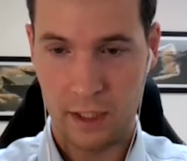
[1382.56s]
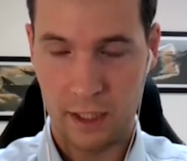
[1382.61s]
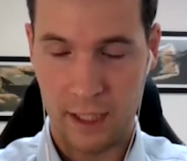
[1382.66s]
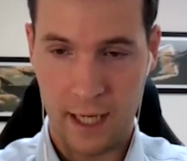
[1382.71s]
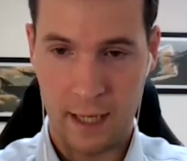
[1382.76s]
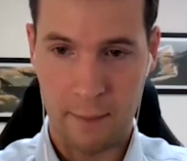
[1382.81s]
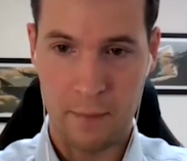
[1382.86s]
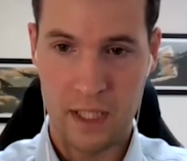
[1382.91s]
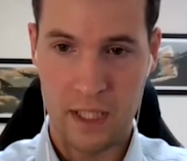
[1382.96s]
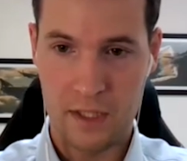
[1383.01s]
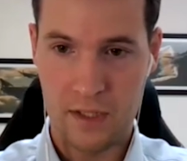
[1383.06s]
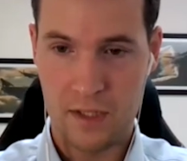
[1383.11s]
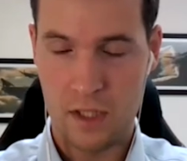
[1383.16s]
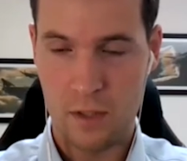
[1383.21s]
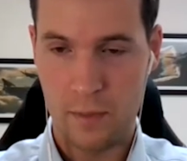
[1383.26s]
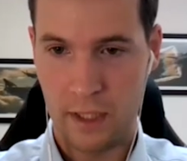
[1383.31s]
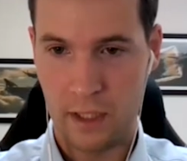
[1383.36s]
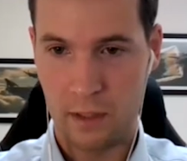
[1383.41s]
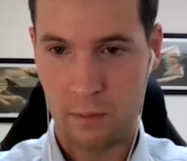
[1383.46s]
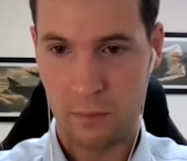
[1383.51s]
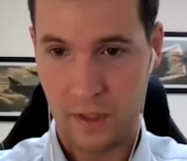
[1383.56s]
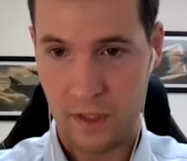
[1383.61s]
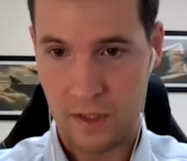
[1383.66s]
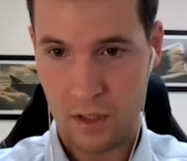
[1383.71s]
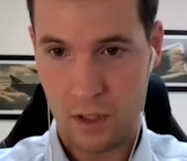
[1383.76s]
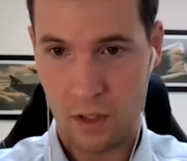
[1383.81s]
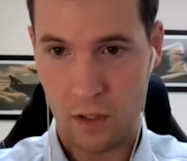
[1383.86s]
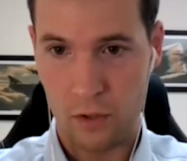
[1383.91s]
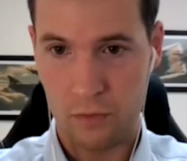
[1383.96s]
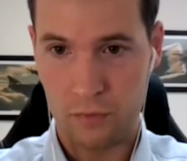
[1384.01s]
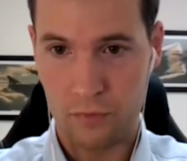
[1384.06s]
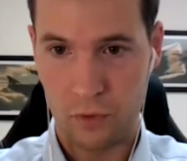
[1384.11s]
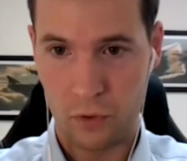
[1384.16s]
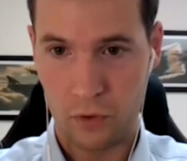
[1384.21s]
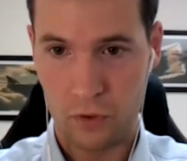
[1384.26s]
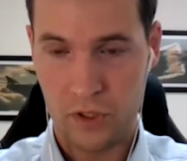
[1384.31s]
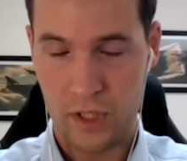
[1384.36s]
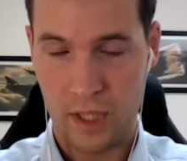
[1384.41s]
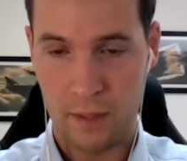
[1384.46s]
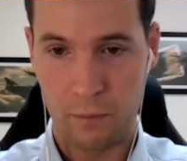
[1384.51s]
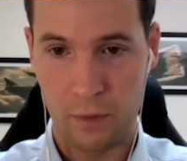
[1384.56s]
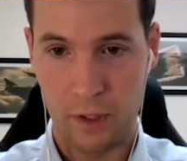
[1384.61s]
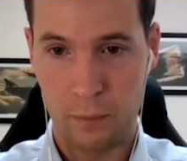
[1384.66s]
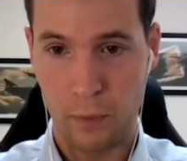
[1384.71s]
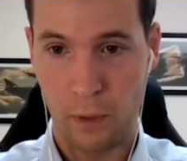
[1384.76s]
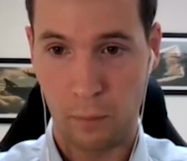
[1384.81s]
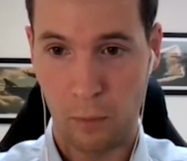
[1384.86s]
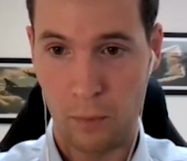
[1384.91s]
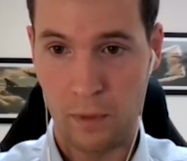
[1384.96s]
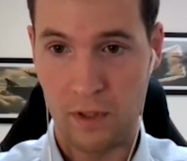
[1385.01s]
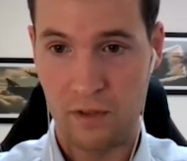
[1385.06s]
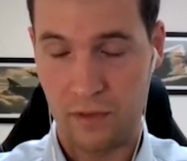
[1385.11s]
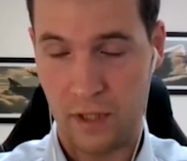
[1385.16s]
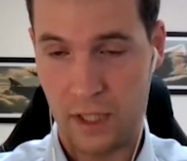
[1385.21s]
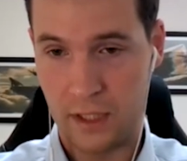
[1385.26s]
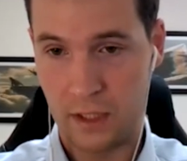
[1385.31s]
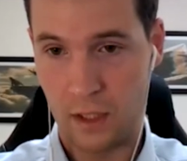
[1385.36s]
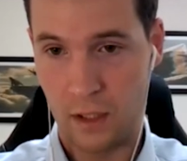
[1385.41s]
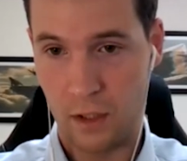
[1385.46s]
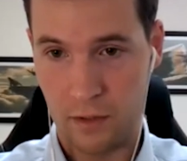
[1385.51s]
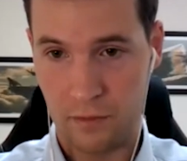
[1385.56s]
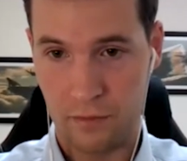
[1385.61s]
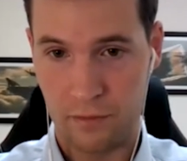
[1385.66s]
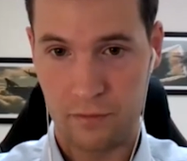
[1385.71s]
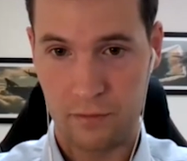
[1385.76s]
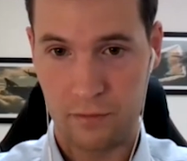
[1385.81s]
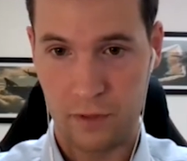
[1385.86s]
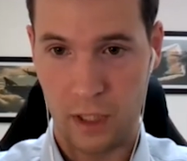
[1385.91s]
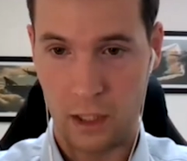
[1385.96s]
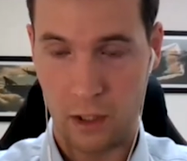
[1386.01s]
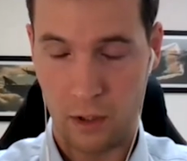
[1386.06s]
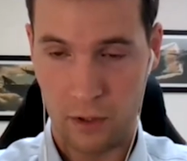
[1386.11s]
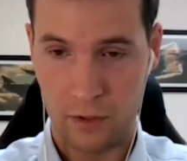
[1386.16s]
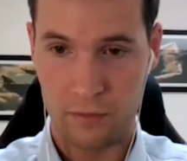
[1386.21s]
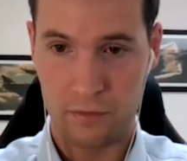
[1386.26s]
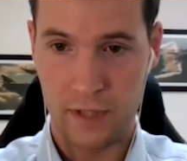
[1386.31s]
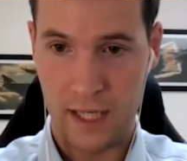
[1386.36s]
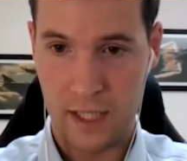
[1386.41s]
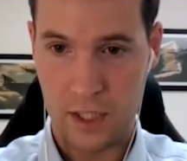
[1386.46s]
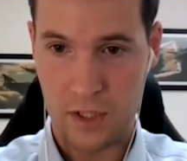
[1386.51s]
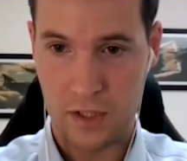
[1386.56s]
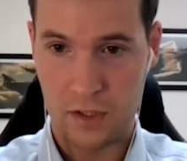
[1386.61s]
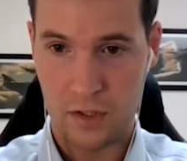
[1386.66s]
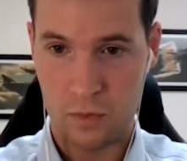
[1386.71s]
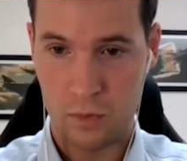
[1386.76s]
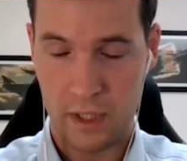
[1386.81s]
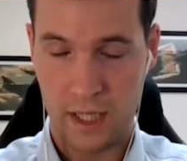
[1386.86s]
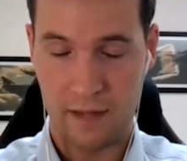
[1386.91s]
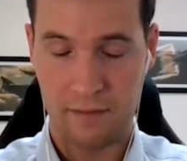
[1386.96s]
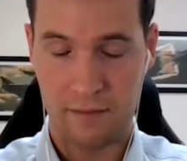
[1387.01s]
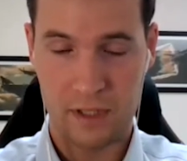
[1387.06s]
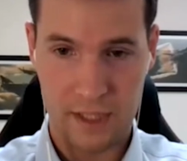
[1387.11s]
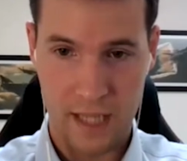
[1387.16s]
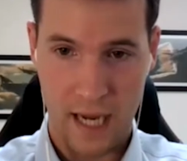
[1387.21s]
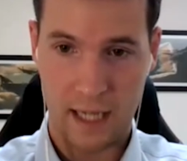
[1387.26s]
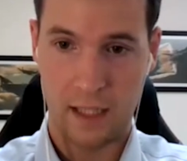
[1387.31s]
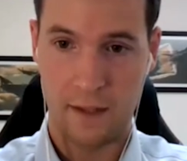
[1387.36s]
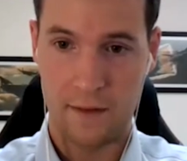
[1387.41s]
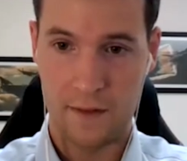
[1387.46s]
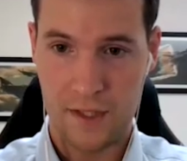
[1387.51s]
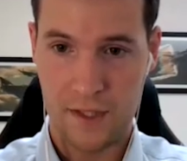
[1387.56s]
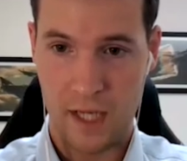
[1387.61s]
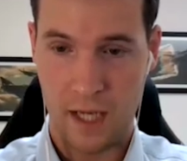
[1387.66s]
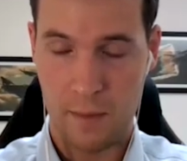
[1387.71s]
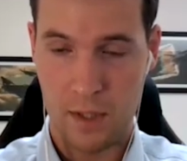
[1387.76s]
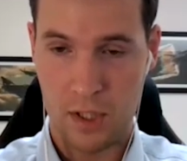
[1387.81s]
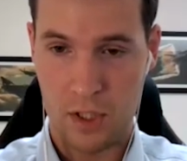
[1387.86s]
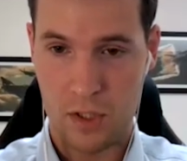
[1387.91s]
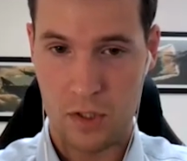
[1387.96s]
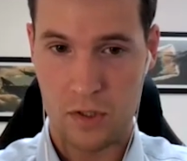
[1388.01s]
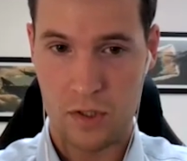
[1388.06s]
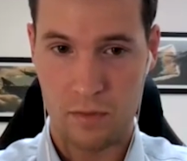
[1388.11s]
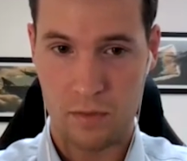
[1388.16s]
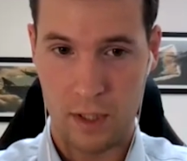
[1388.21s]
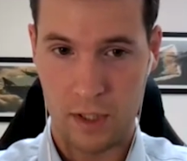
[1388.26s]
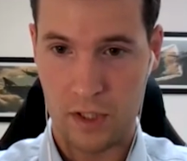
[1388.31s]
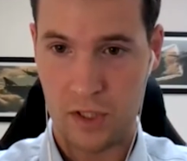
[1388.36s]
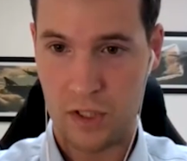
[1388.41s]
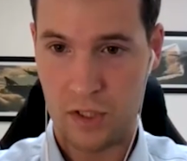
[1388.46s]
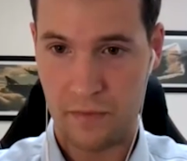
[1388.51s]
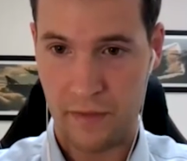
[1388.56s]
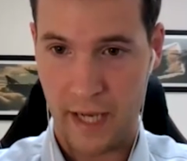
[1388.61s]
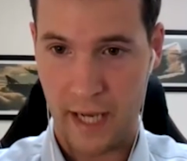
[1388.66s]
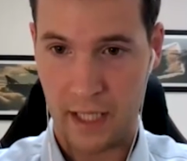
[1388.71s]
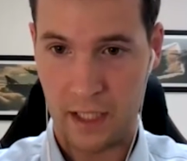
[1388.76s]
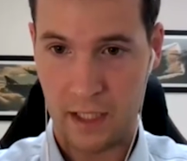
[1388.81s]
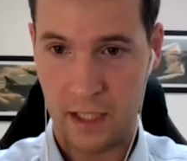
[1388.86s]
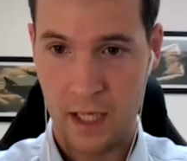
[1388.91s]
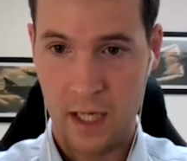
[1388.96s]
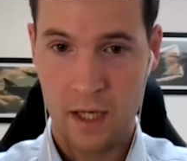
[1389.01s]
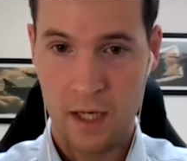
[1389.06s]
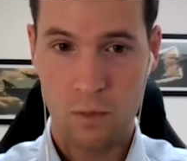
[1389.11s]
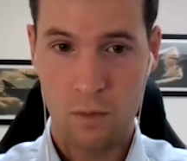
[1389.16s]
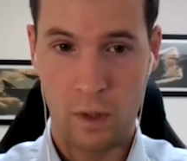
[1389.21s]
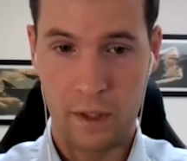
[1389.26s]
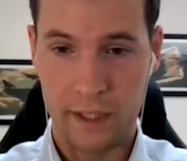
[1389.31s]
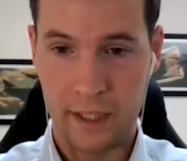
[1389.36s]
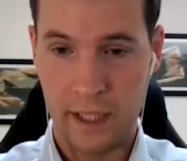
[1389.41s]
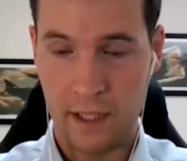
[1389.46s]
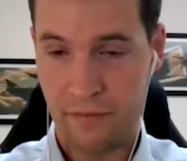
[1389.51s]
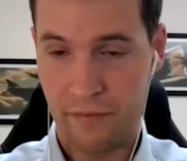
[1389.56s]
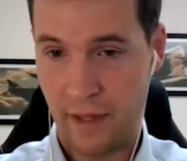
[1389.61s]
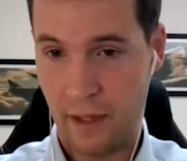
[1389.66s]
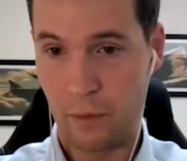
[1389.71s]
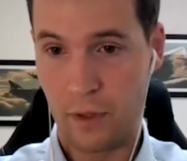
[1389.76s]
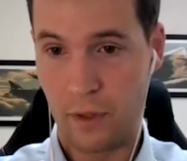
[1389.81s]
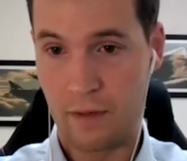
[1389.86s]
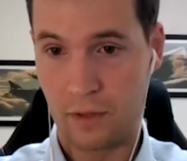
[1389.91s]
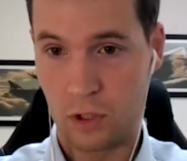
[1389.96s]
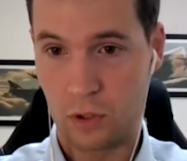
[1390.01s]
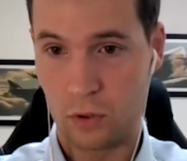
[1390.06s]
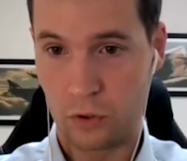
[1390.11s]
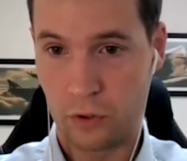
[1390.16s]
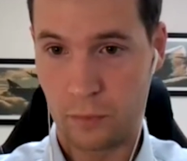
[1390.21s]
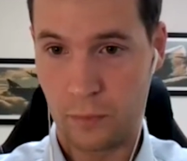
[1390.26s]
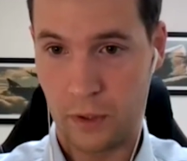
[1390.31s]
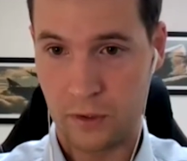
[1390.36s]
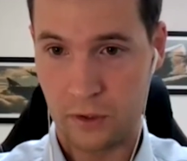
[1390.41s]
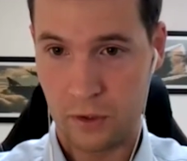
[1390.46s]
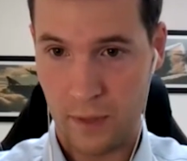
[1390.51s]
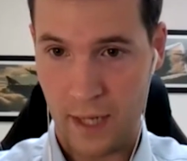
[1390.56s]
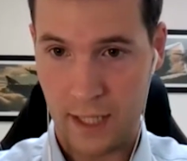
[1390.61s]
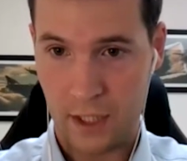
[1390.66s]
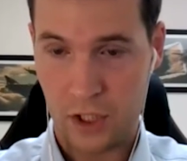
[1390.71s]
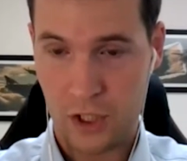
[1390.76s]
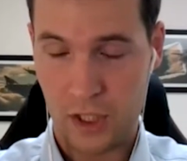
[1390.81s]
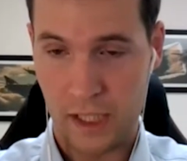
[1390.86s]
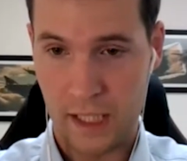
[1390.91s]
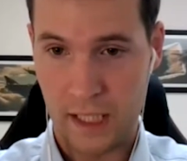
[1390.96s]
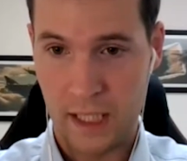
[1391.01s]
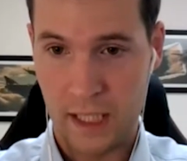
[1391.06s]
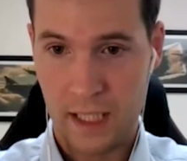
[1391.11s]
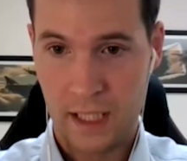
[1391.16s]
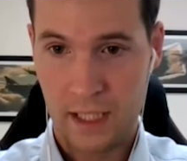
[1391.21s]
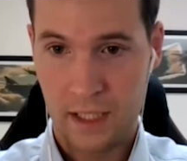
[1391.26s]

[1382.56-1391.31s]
and that means that you end up with this hollow force. And we'd probably find a lot of nations would have exactly the same issues the Russians have had if they were ever called upon to actually,